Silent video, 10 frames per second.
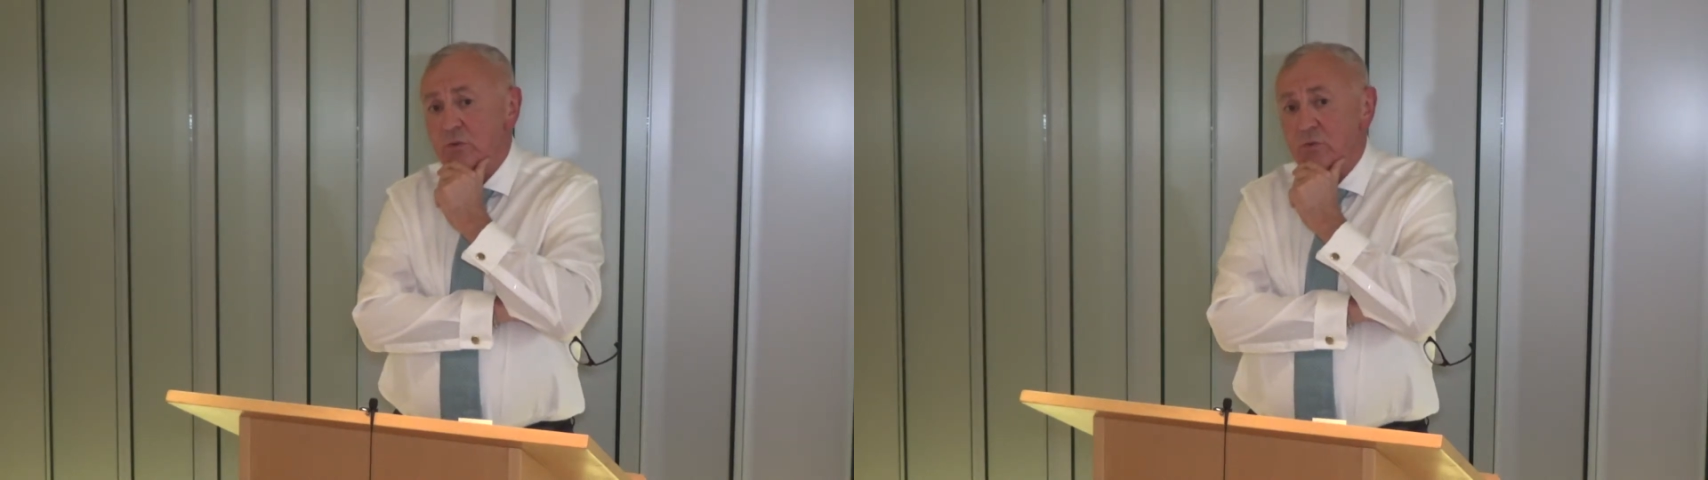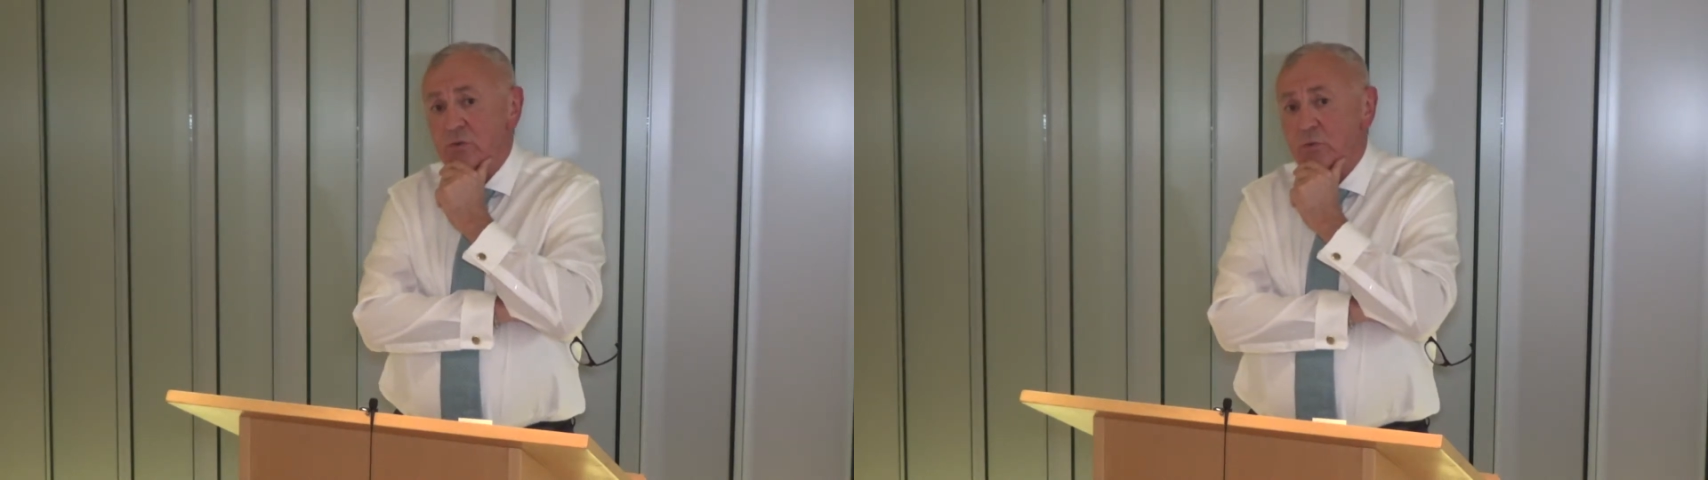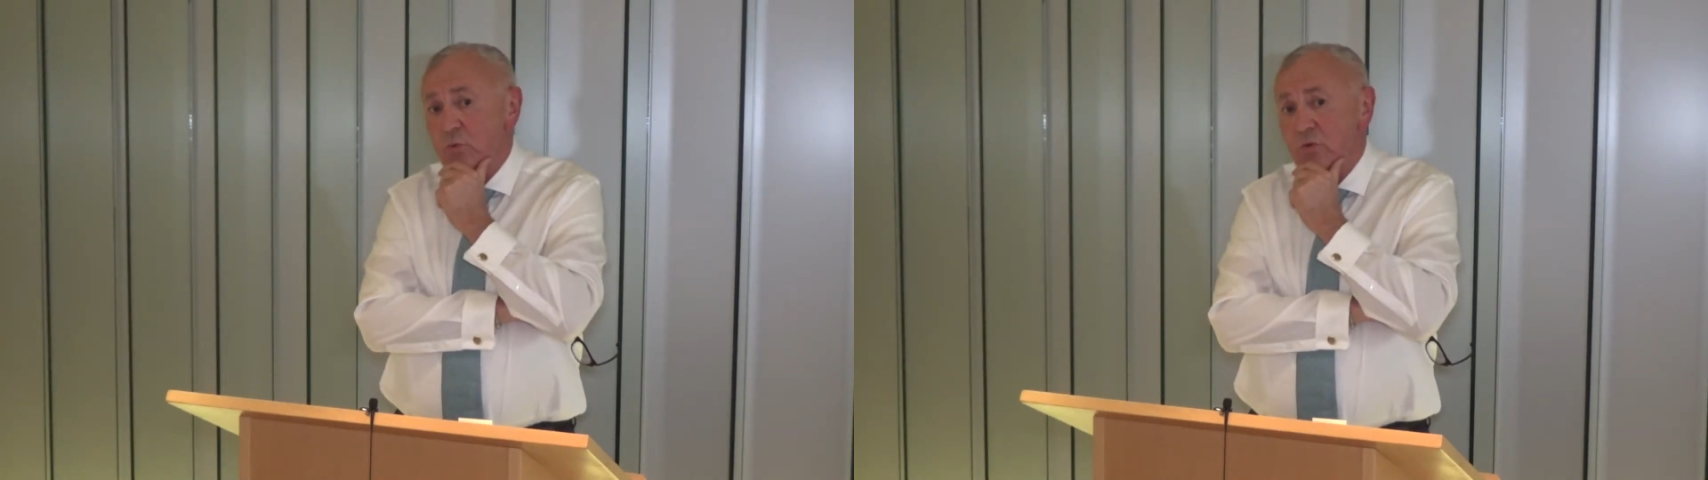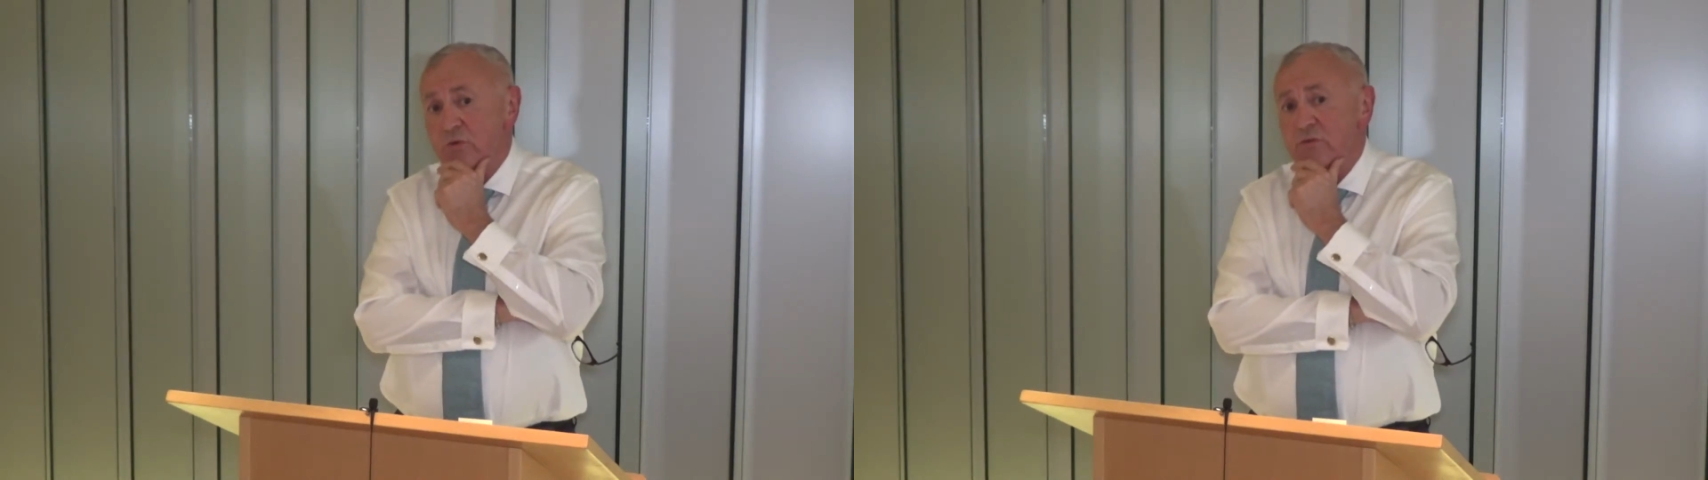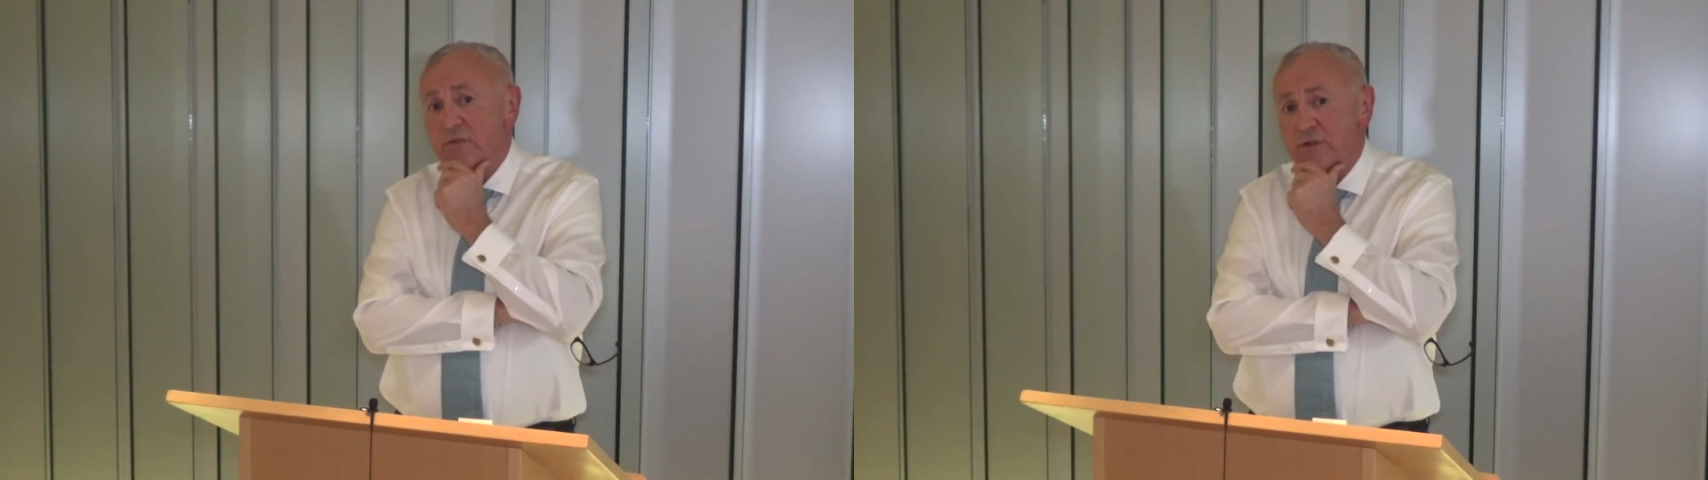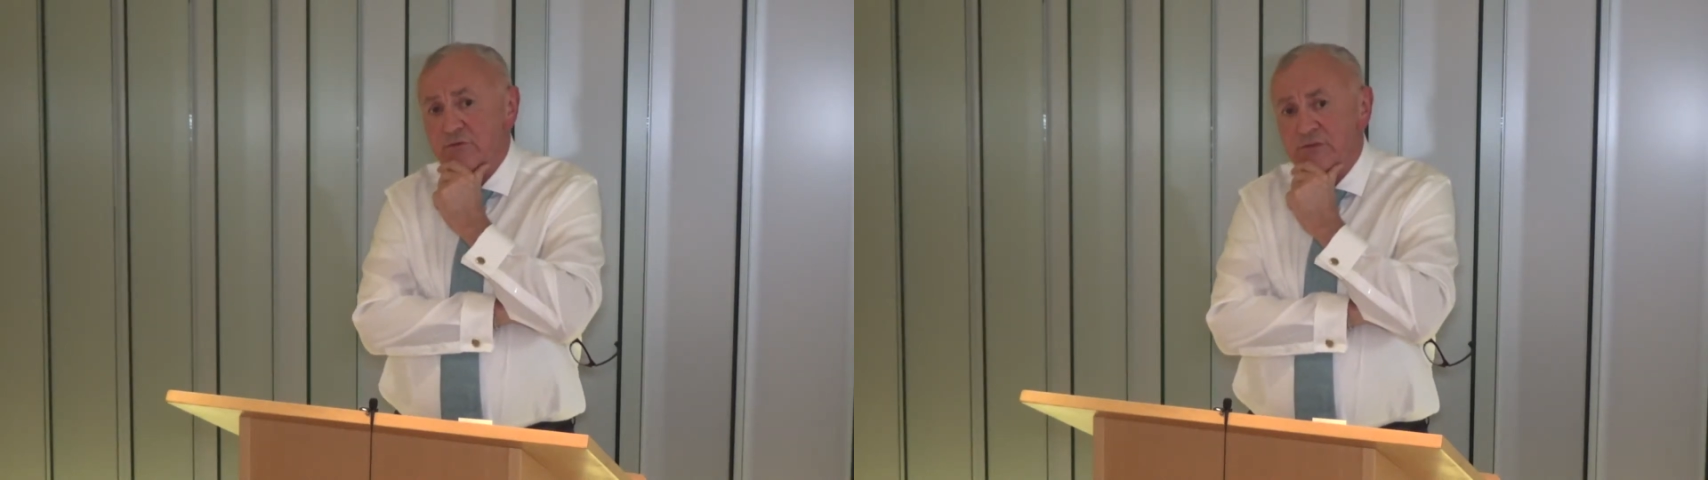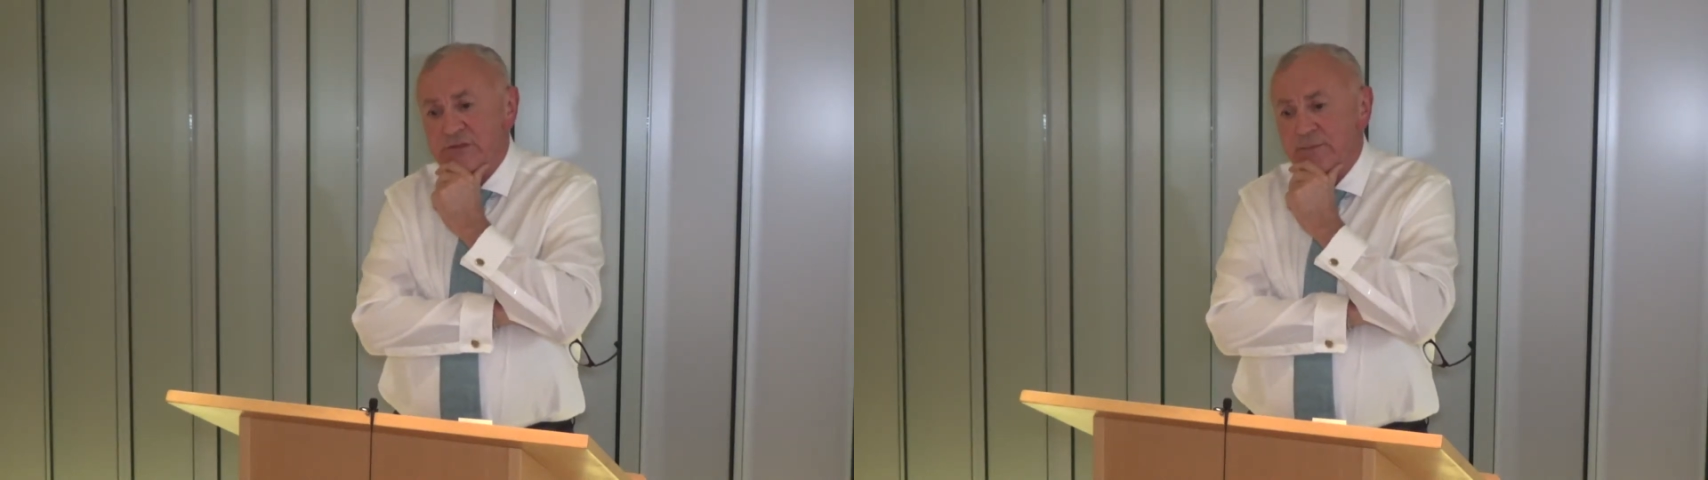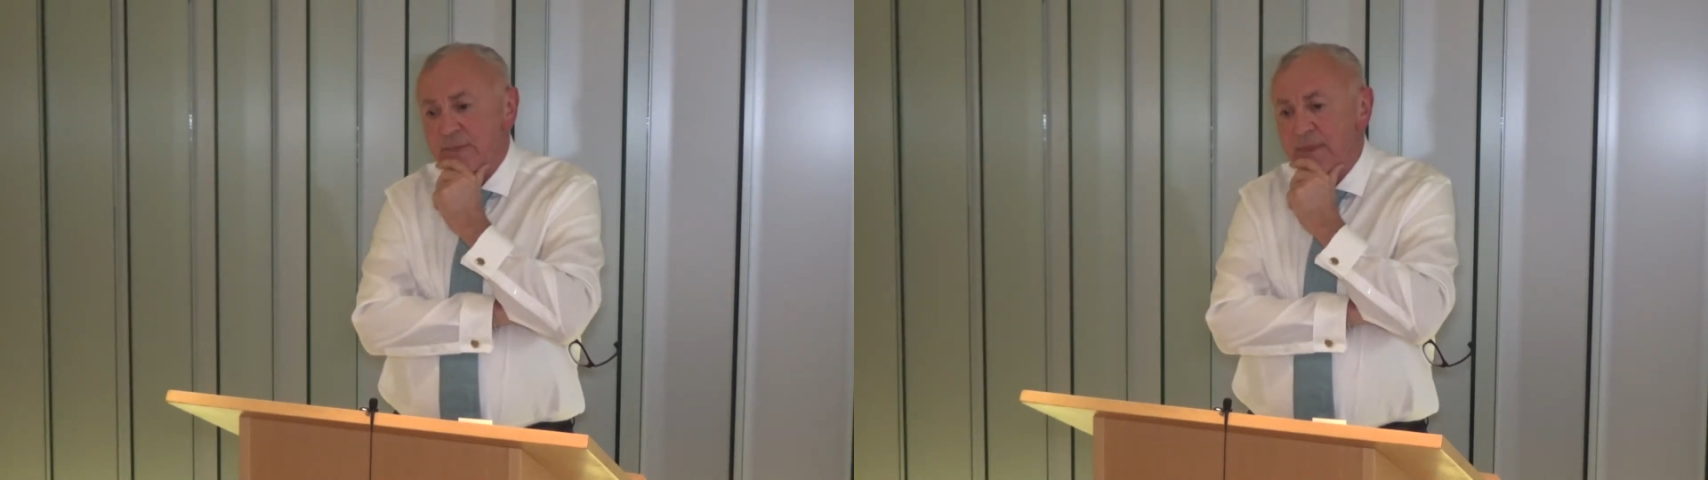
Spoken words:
World War II veterans.